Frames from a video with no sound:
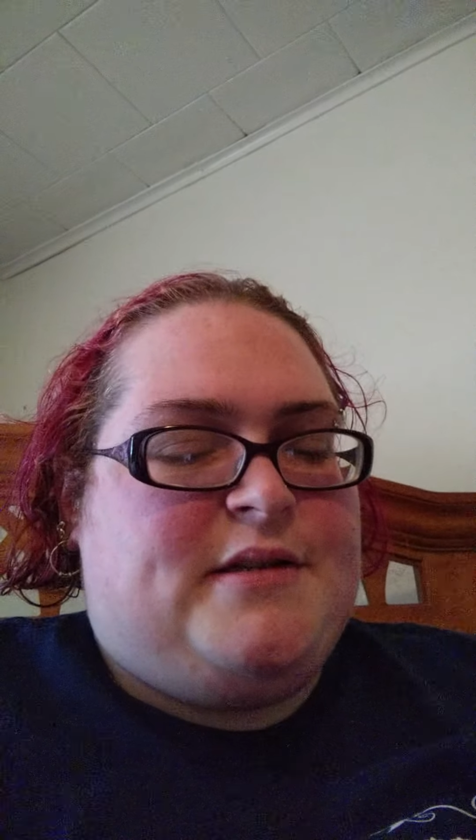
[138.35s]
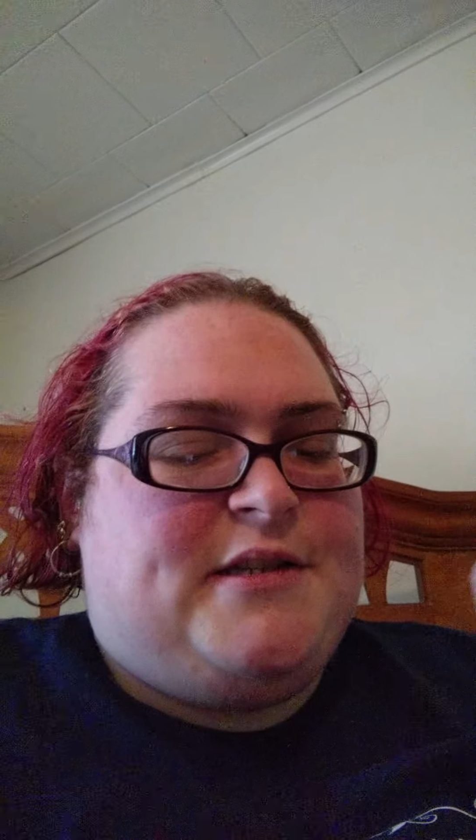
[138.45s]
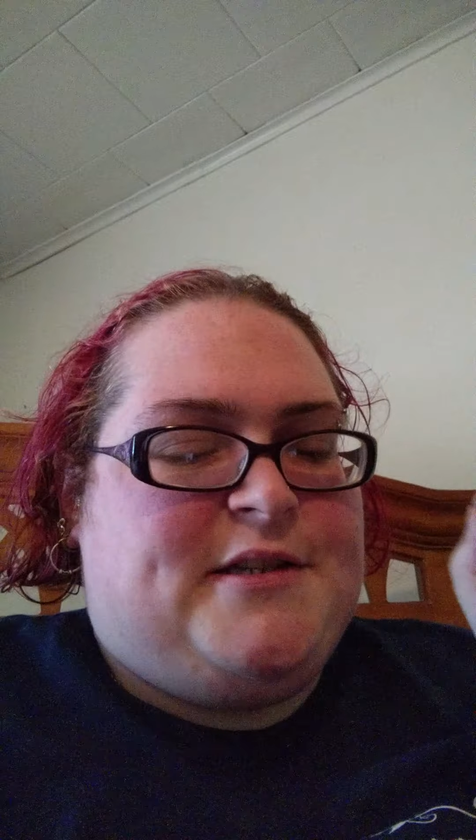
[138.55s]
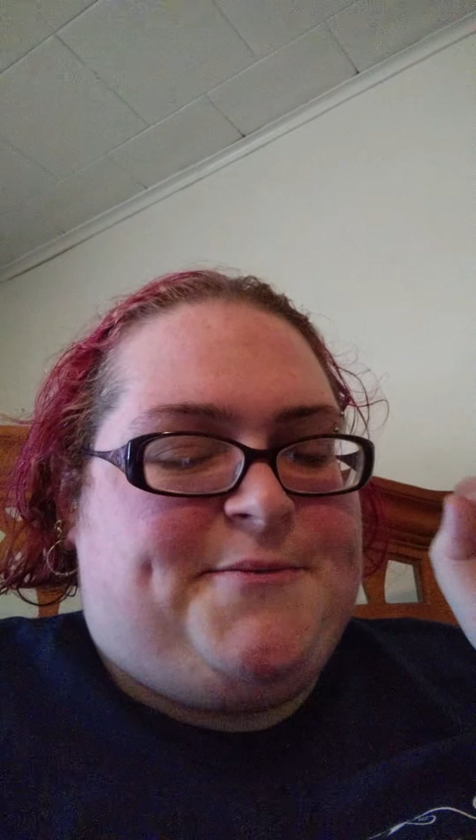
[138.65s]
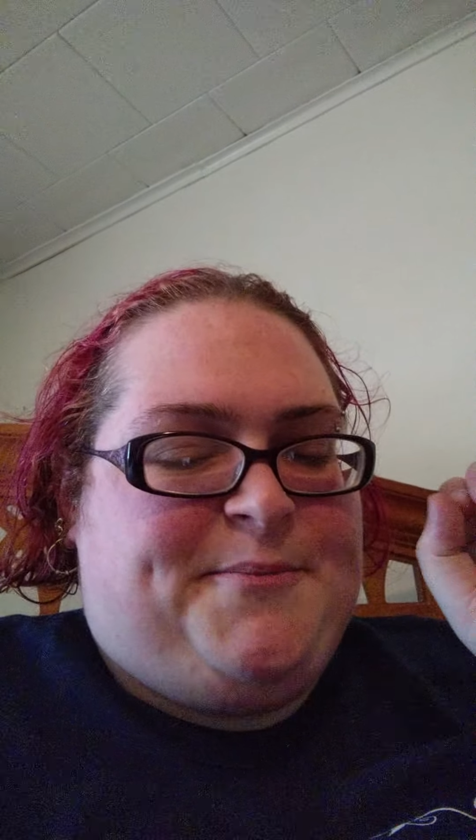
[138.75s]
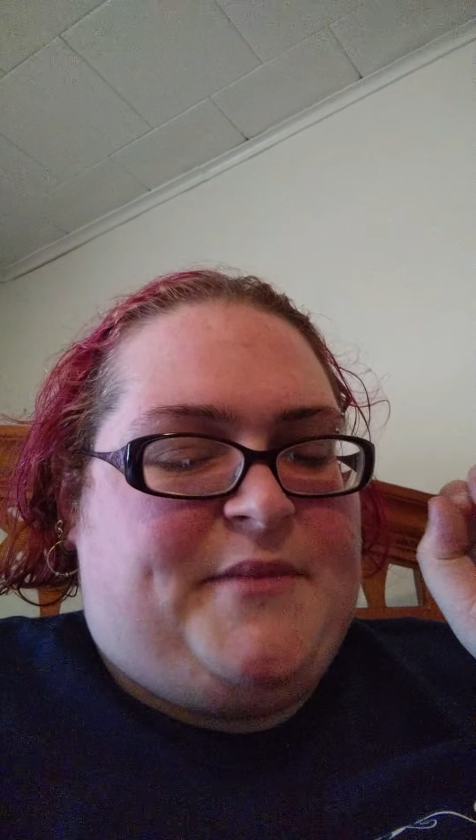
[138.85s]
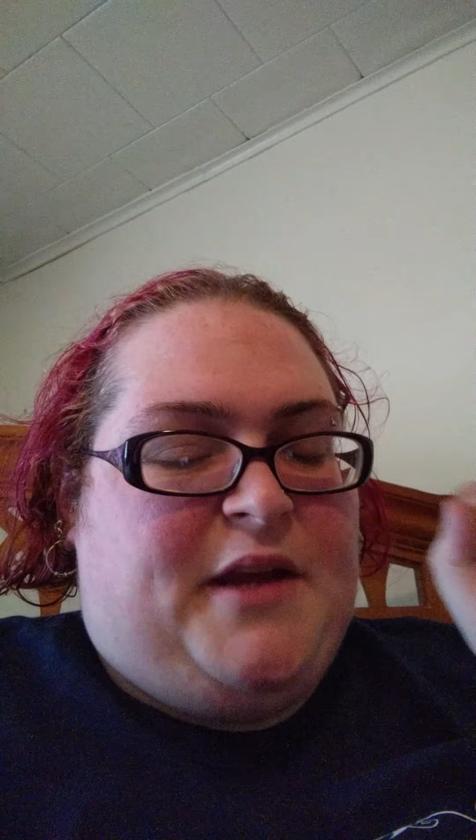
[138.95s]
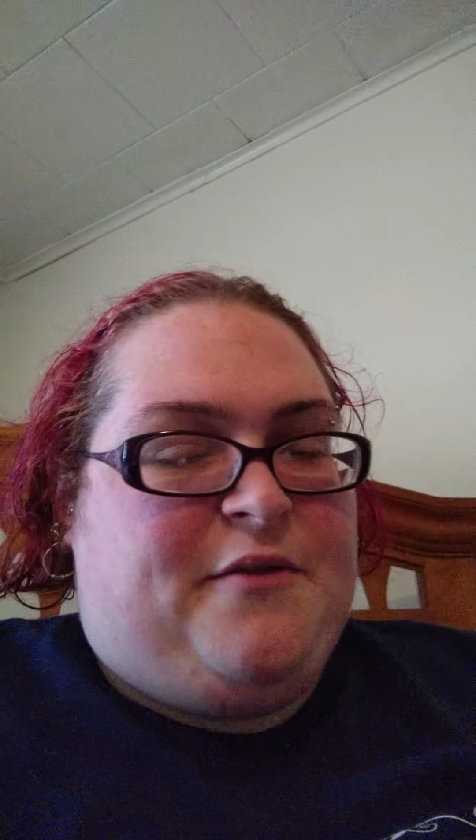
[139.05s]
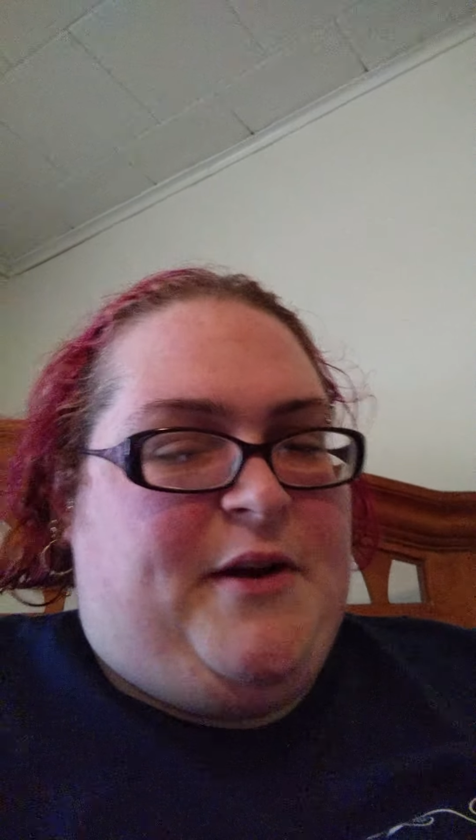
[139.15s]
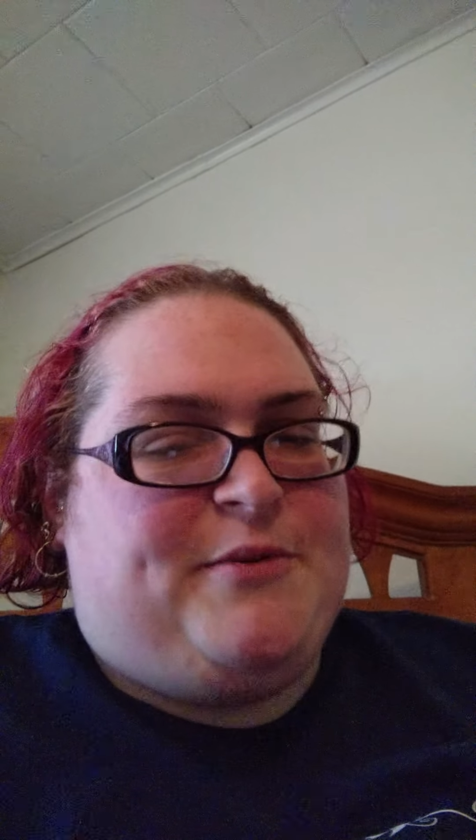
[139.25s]

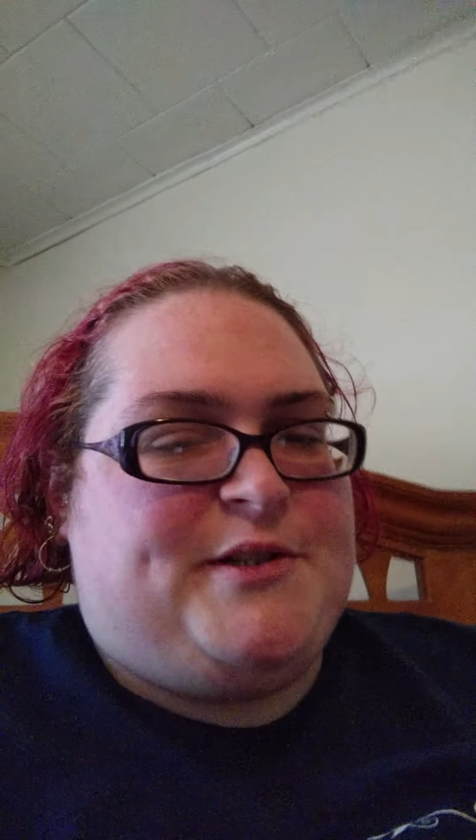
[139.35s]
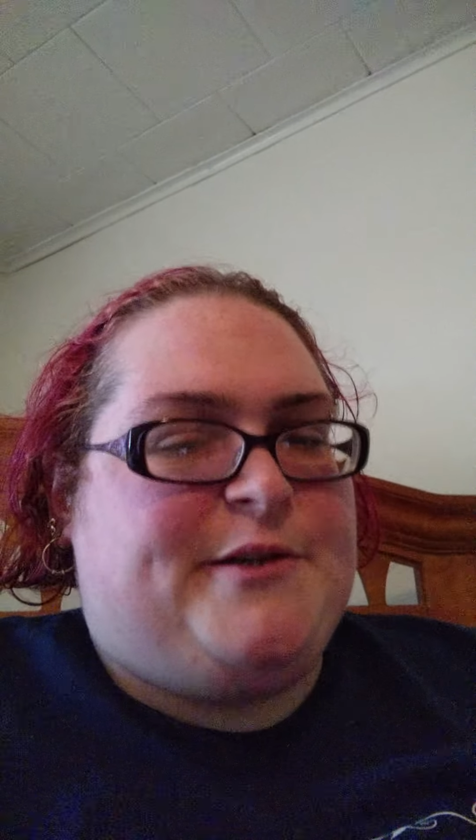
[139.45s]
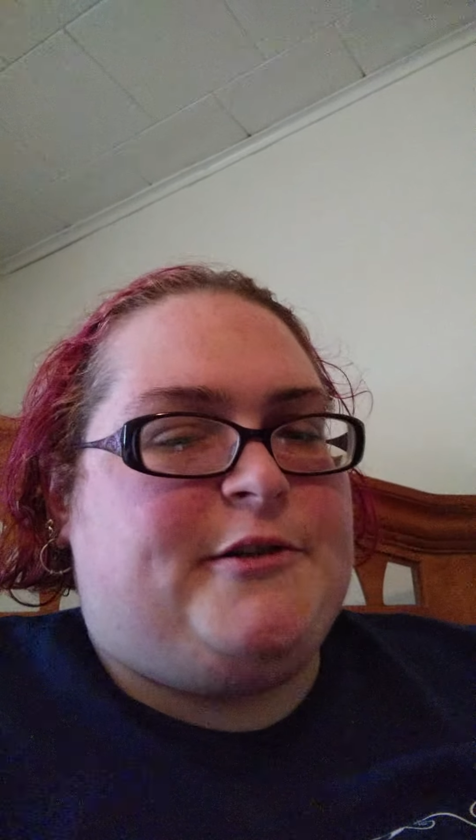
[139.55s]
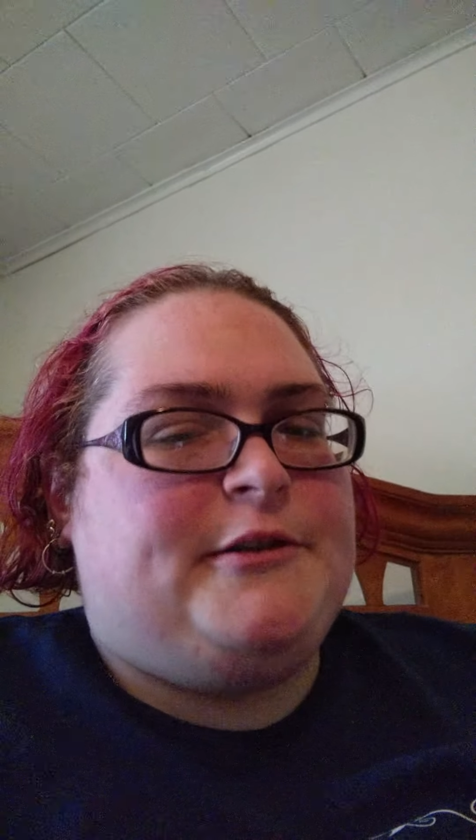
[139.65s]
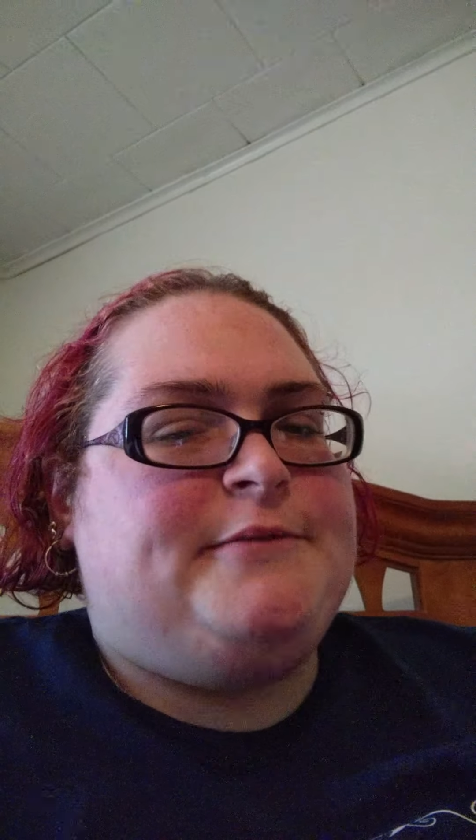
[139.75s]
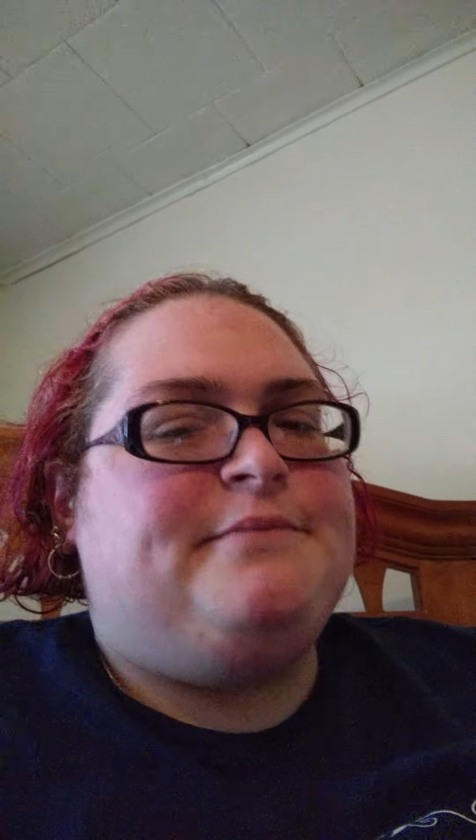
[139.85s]
the Vapor Still,